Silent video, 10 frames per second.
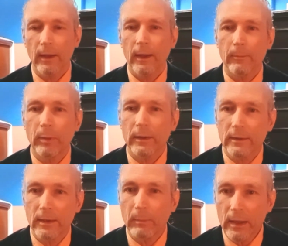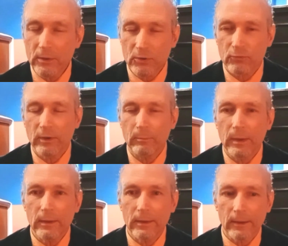but the mainstream
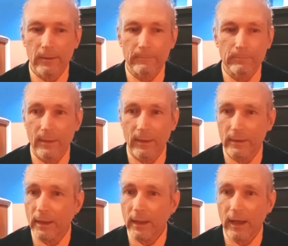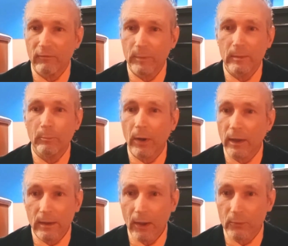media, they have been bought
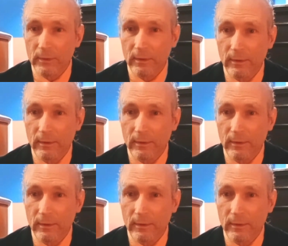out.